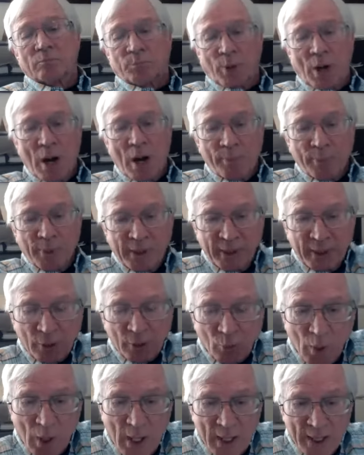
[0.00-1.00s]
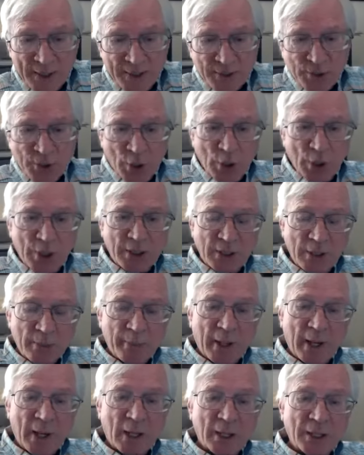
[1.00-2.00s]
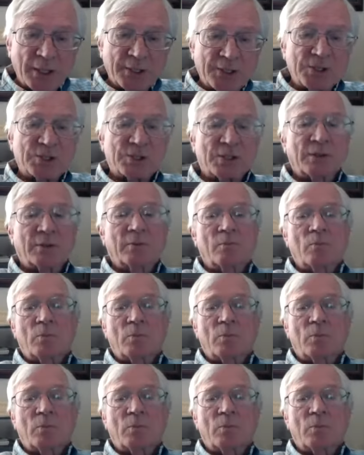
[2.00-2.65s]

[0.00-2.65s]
property acquired during the marriage